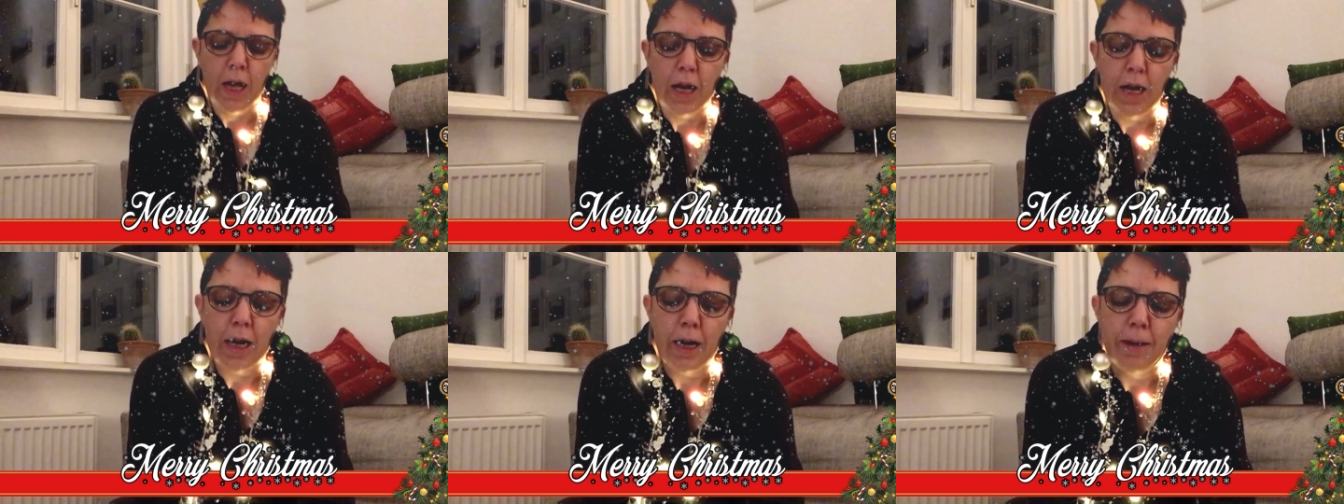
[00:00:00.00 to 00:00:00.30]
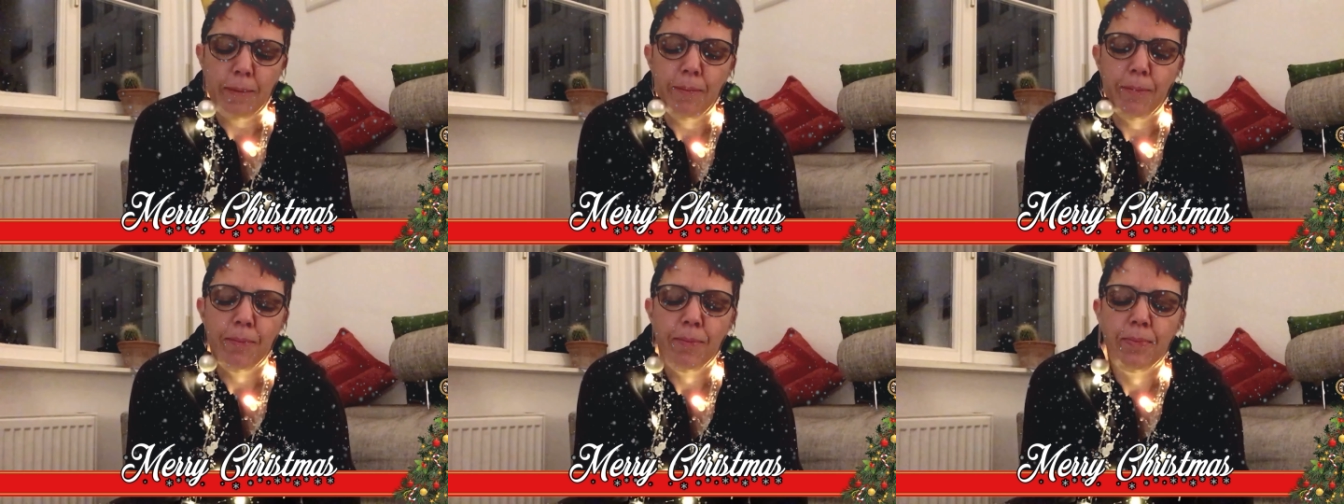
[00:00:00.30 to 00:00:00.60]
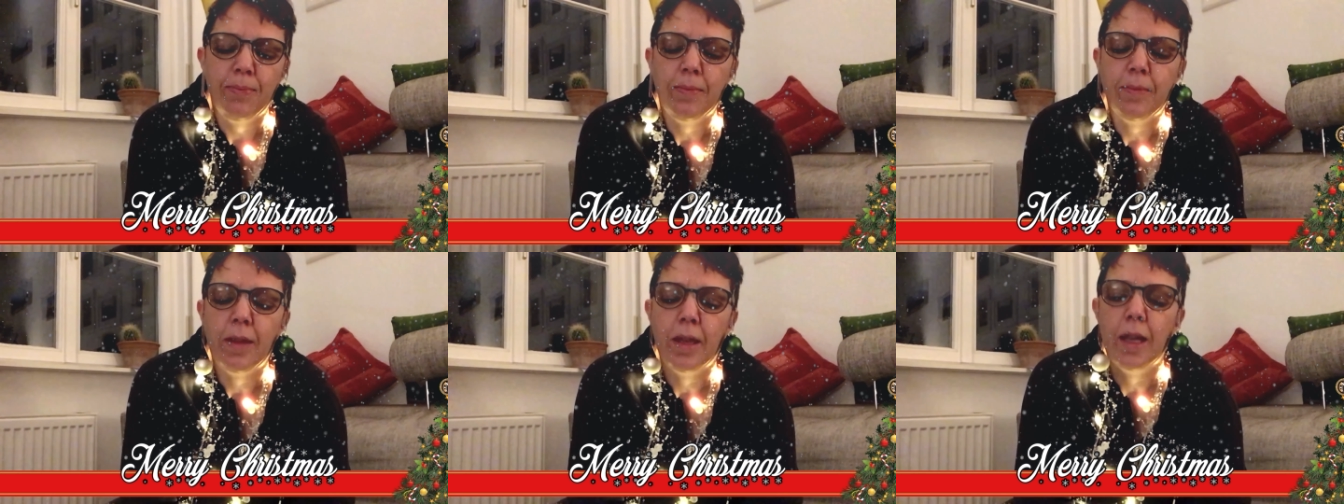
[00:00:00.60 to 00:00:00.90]
Um,
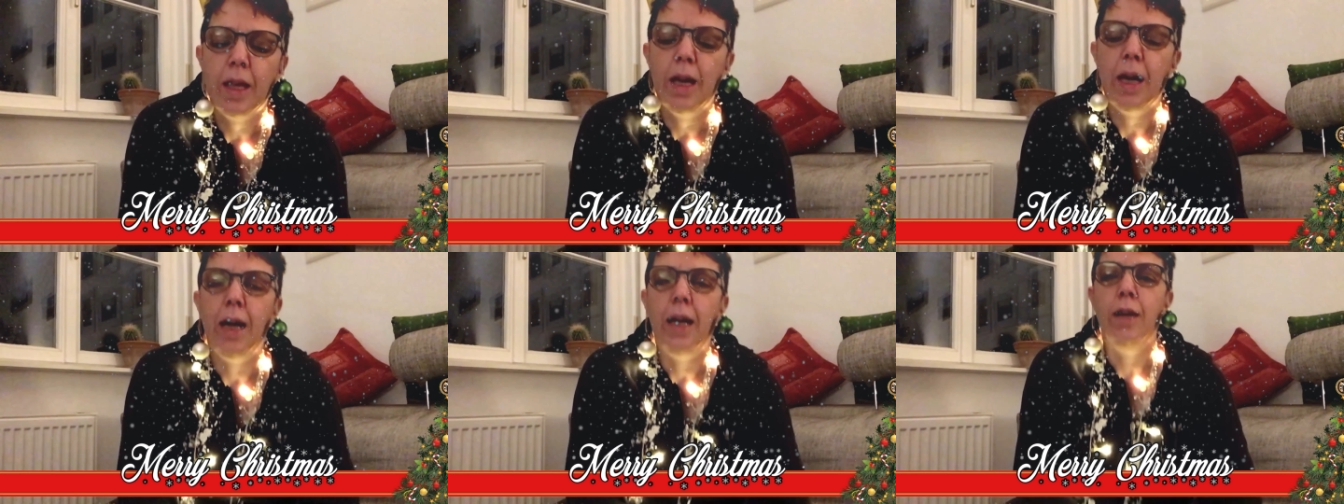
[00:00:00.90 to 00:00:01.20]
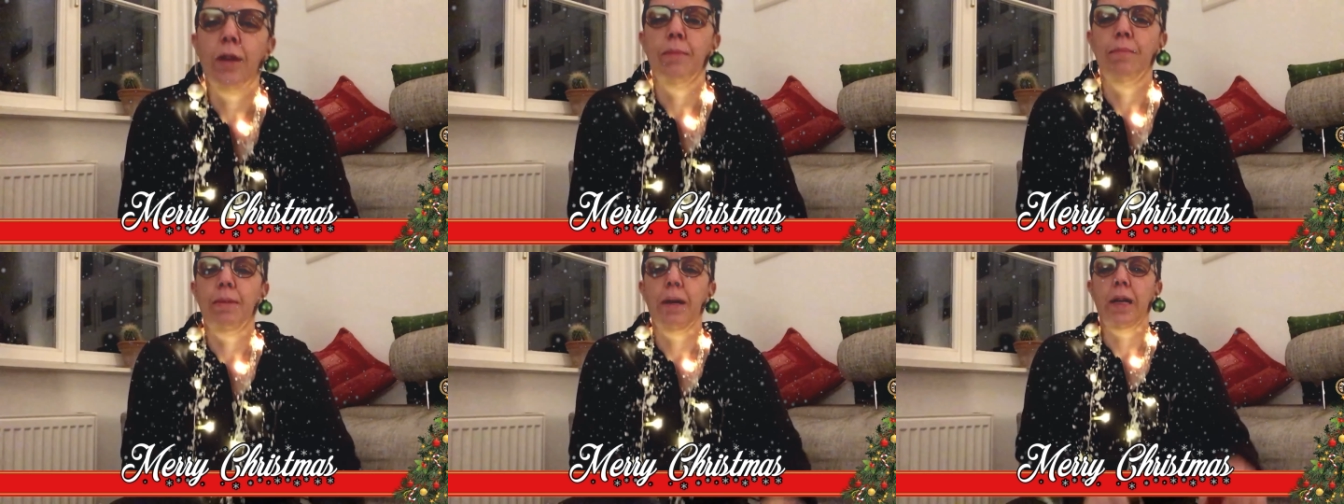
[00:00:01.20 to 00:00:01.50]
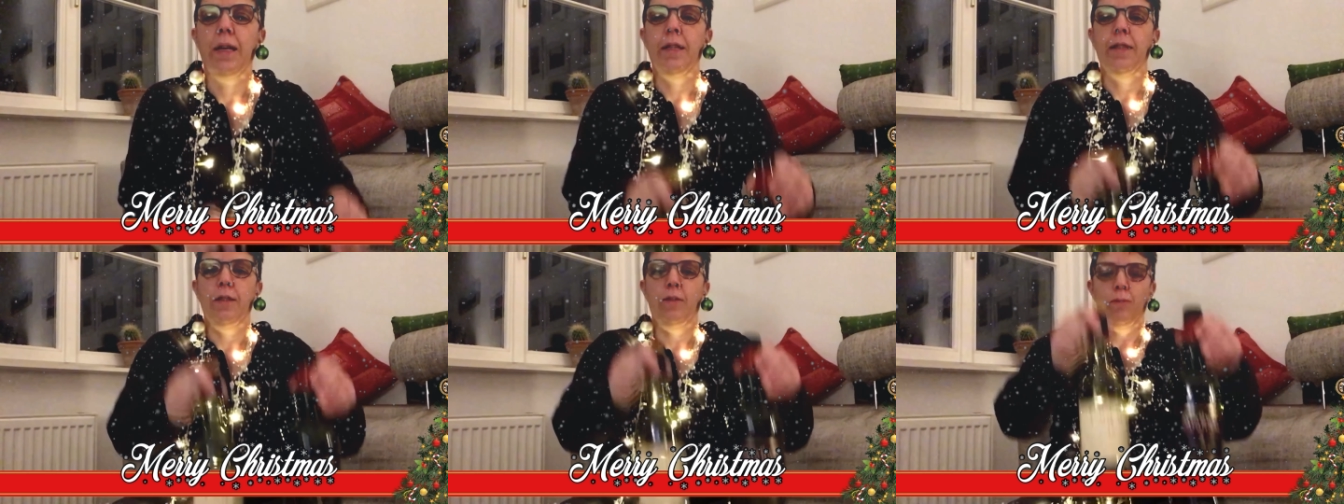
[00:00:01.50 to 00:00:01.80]
I
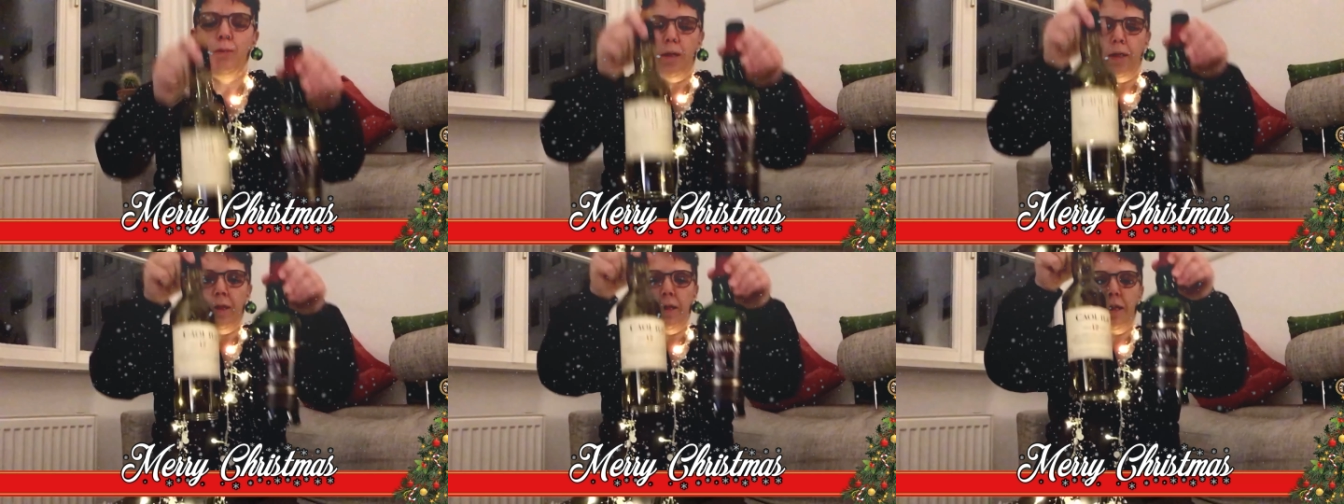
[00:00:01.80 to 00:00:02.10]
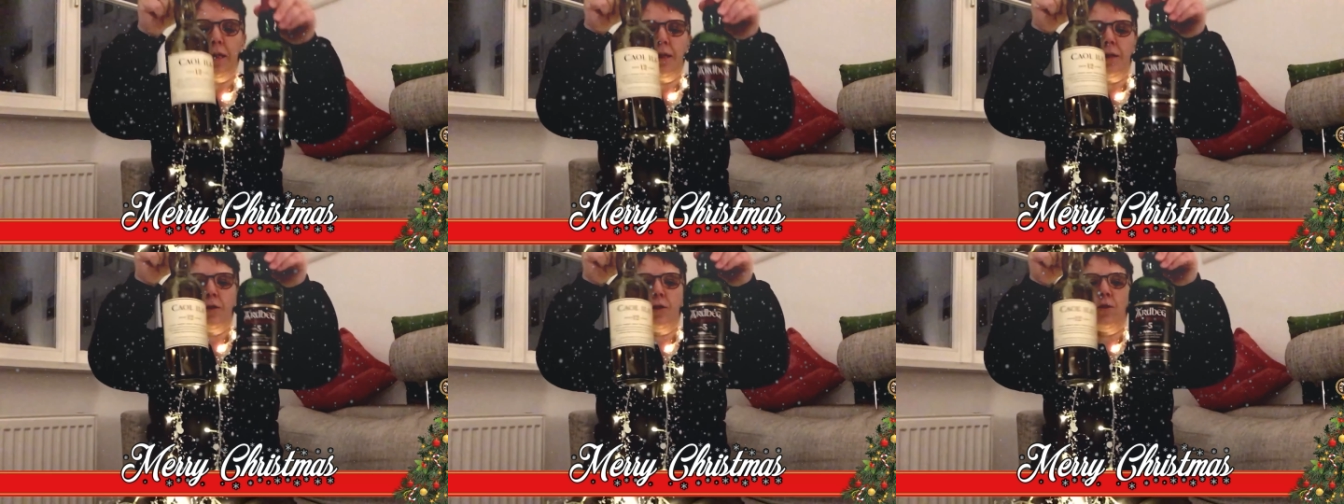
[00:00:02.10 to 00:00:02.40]
compared it with these